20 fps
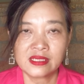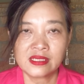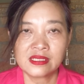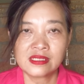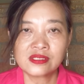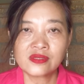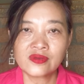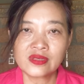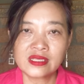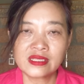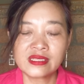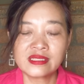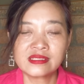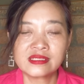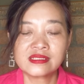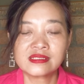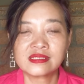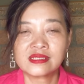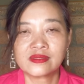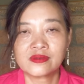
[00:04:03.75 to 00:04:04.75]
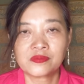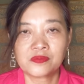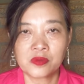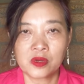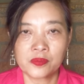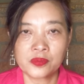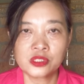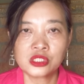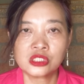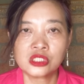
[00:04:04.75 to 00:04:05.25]
So this is an
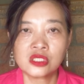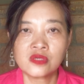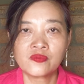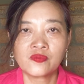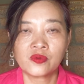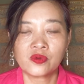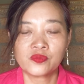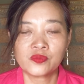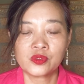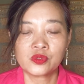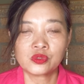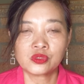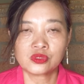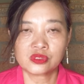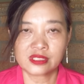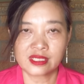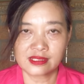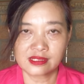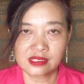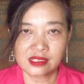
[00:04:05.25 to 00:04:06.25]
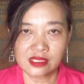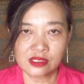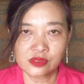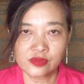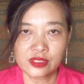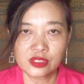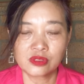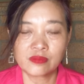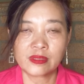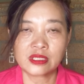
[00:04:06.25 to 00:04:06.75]
opportunity for you to subscribe
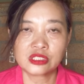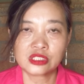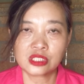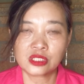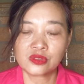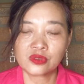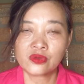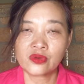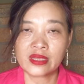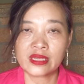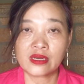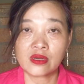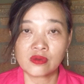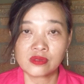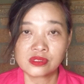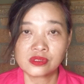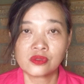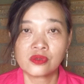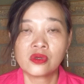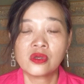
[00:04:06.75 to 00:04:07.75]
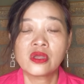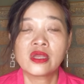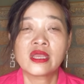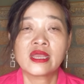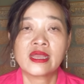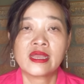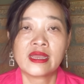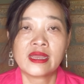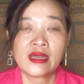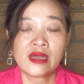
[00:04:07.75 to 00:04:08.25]
to my channel and also
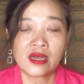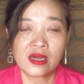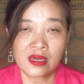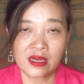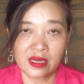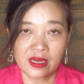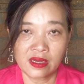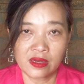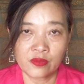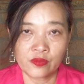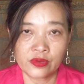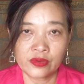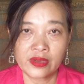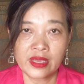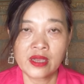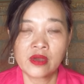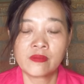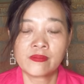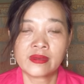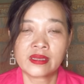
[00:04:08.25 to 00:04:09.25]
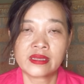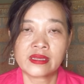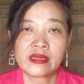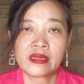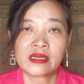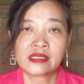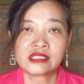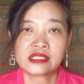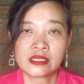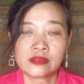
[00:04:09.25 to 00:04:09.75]
will help my
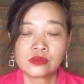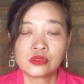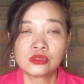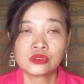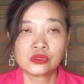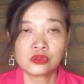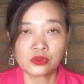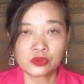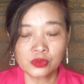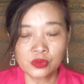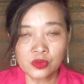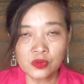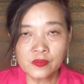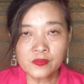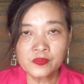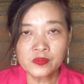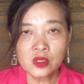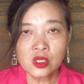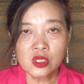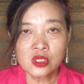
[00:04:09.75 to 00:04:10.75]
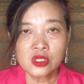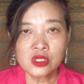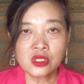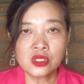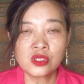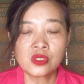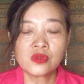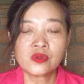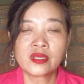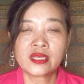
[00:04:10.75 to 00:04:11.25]
channel to grow and
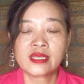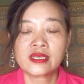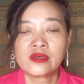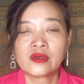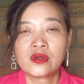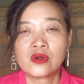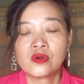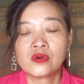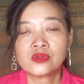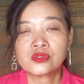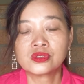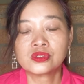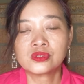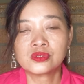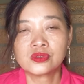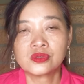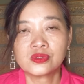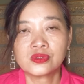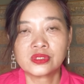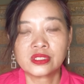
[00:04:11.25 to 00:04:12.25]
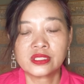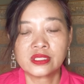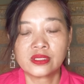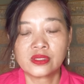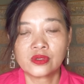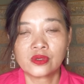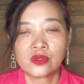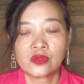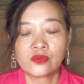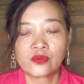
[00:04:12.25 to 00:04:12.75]
you can go to the
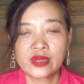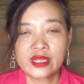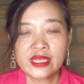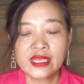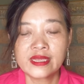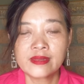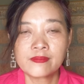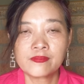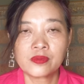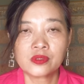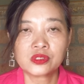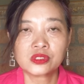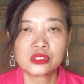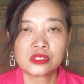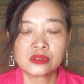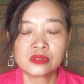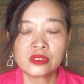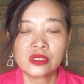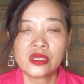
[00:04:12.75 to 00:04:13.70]
right hand button